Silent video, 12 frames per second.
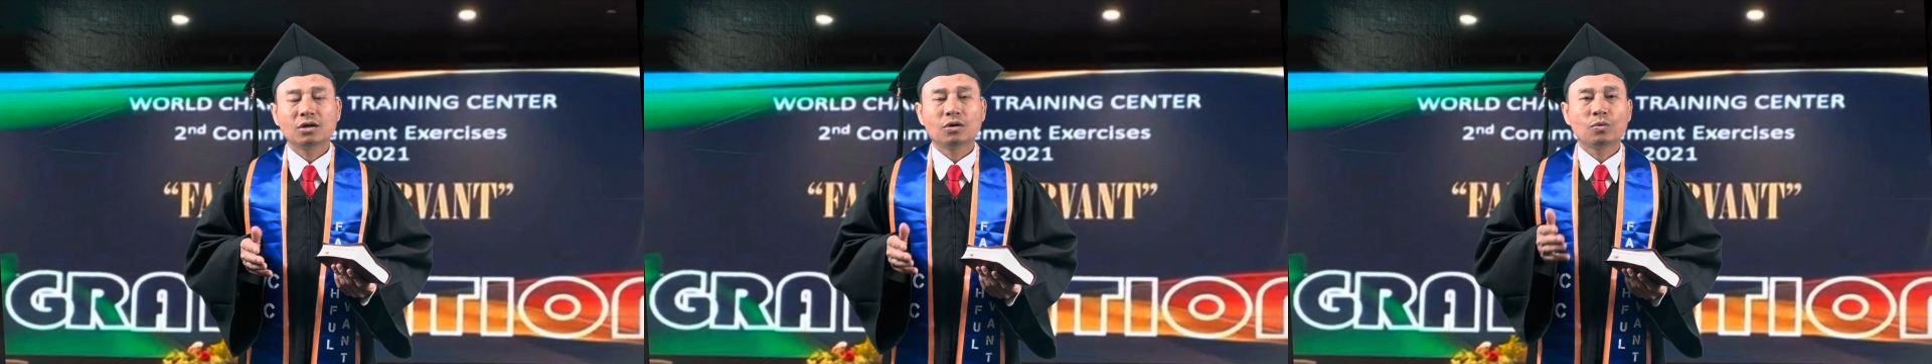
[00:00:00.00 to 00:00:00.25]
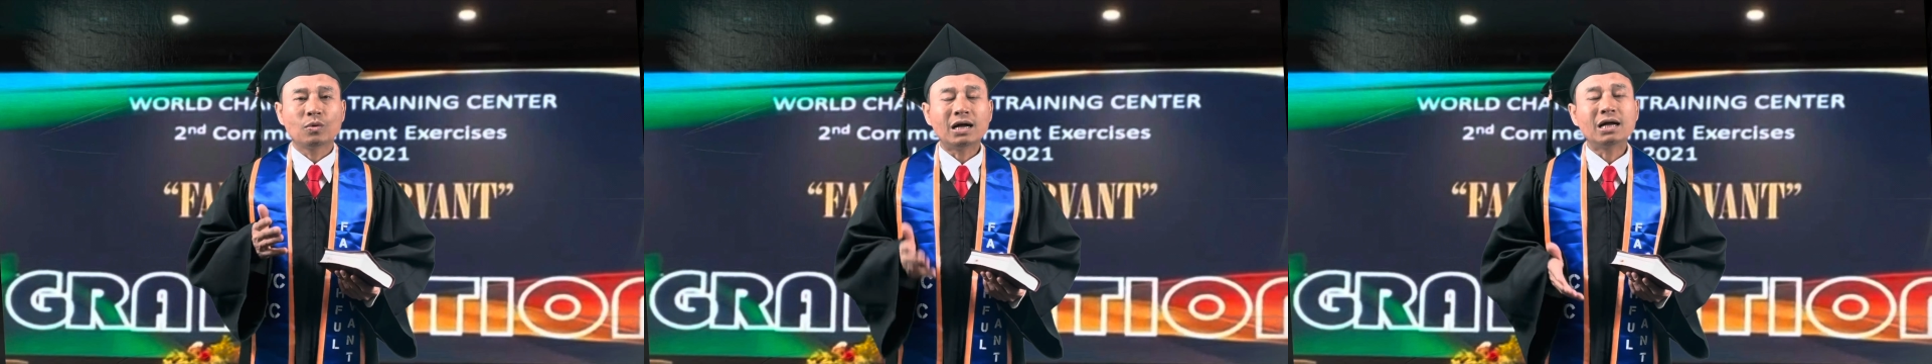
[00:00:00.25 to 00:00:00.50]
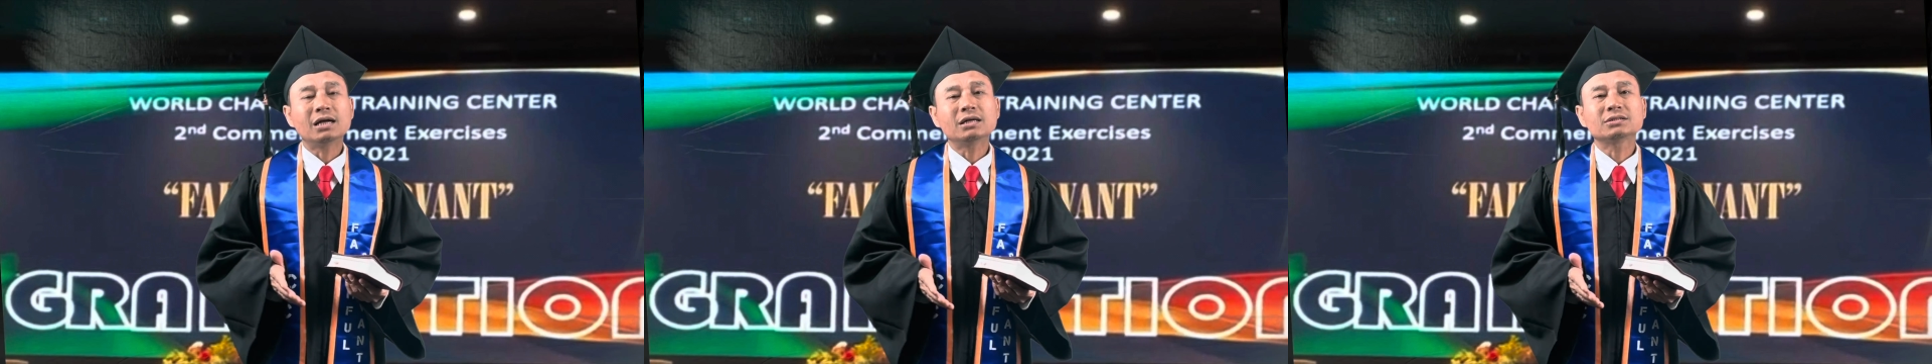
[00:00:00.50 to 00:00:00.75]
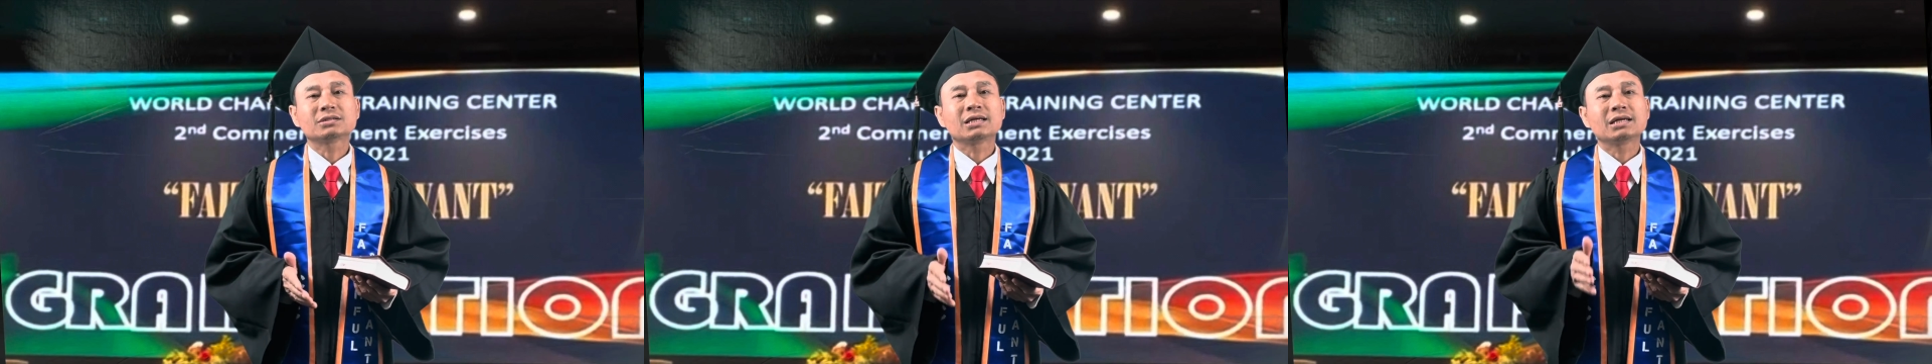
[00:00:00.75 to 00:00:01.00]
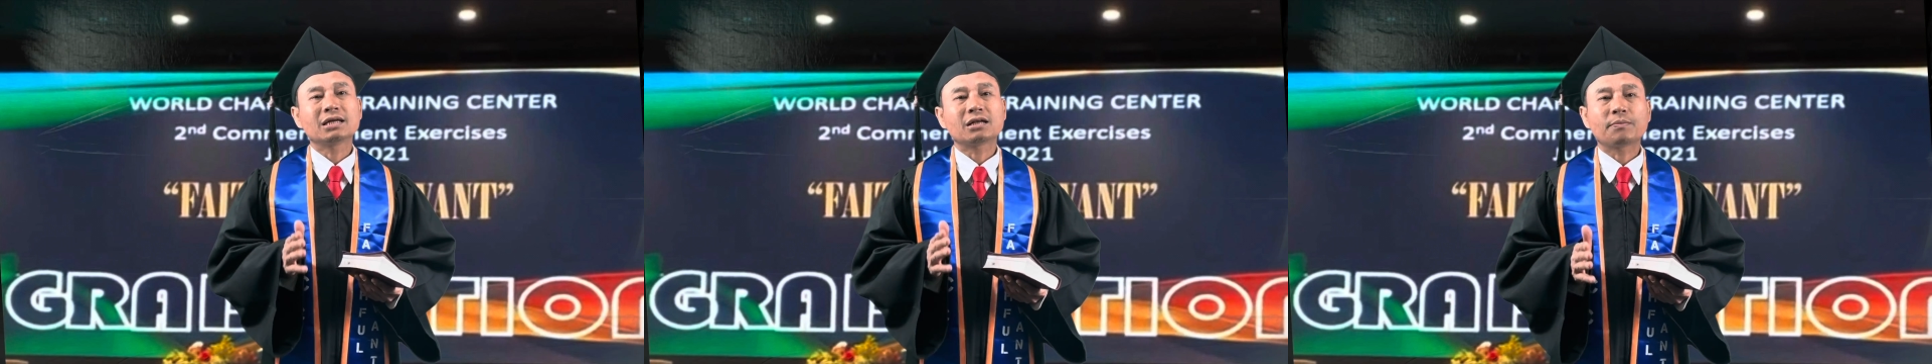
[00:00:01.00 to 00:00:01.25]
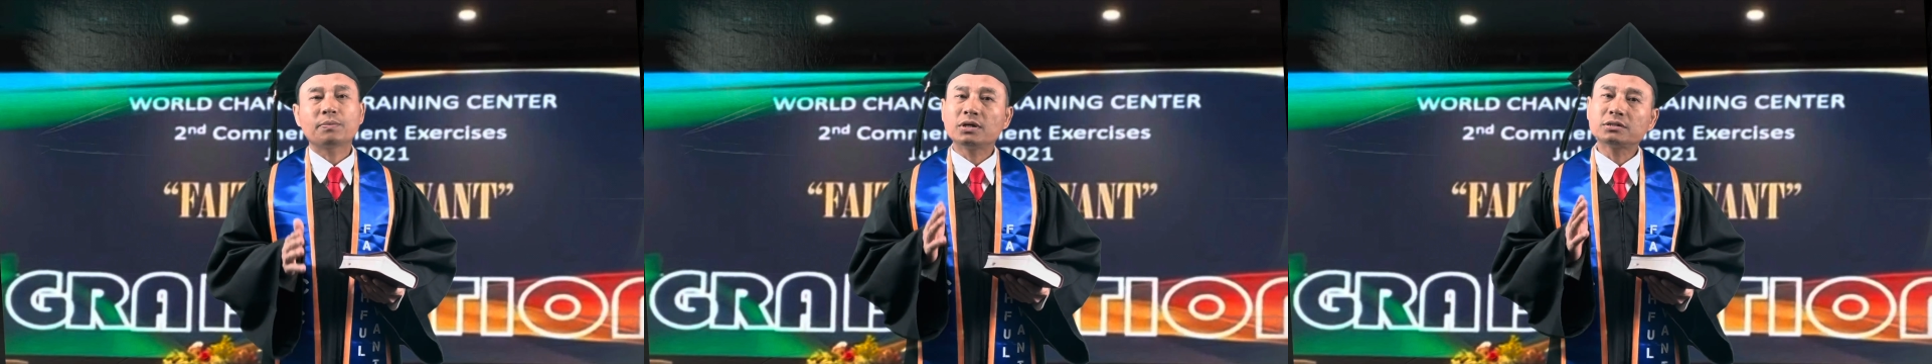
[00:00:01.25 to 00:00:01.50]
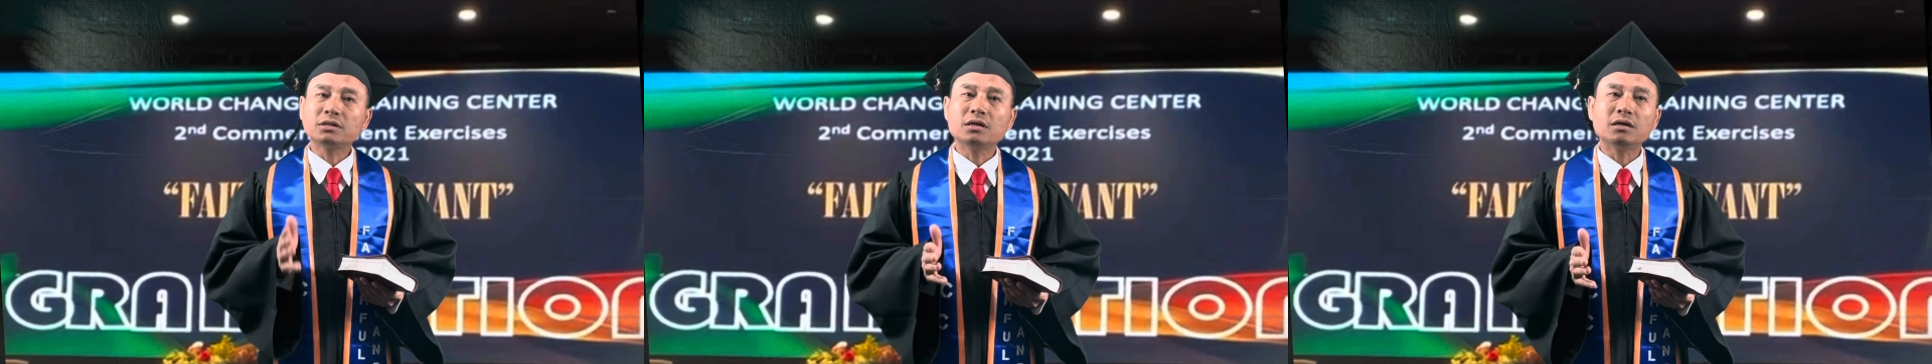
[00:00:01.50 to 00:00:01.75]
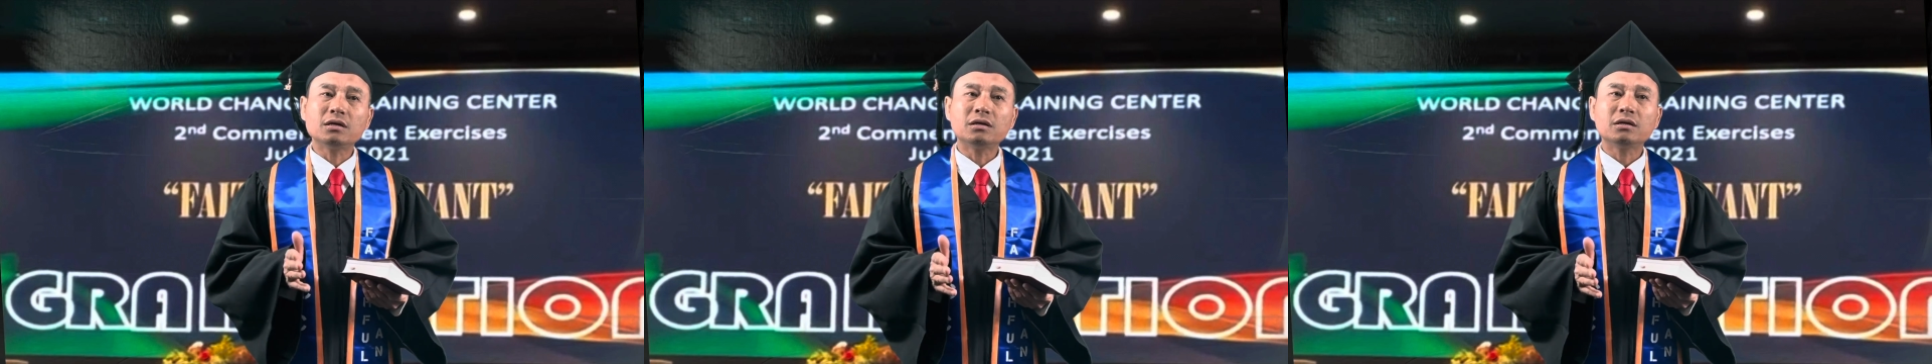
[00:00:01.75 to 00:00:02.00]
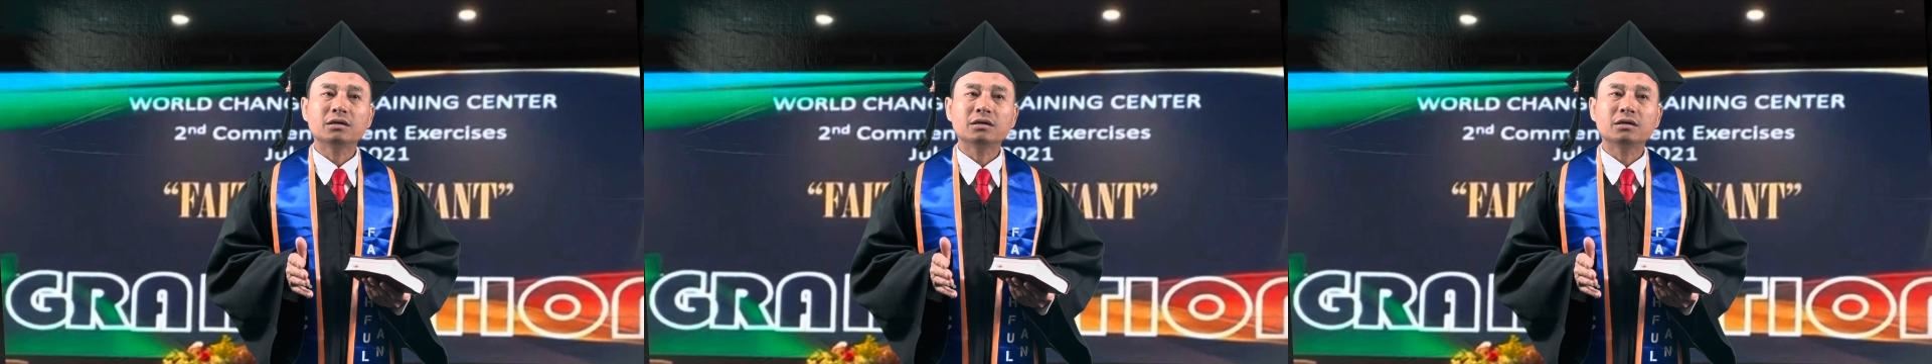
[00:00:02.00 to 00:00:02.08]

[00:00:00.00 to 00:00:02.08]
Once he had a personal